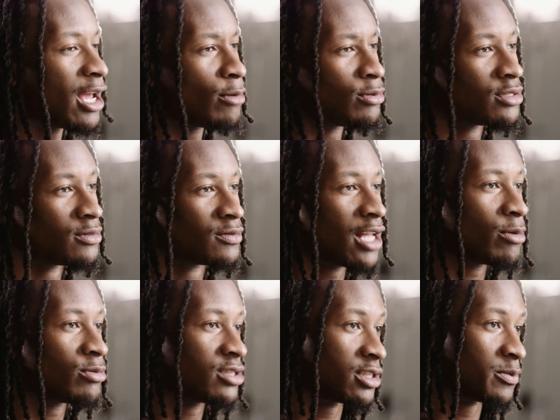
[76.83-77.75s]
that
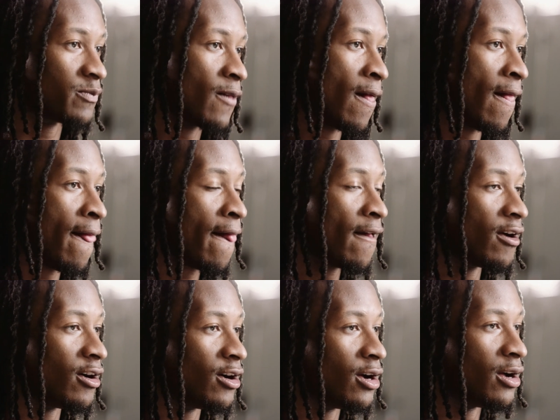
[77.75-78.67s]
was just
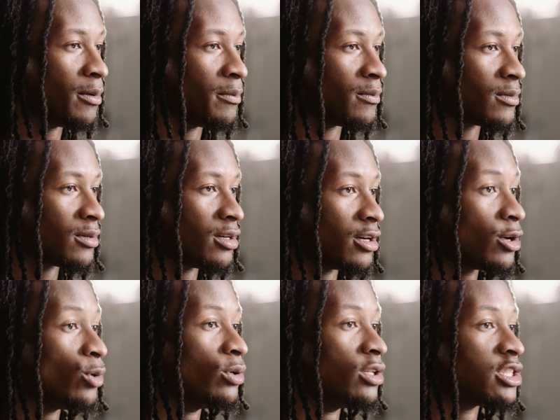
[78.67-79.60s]
a cool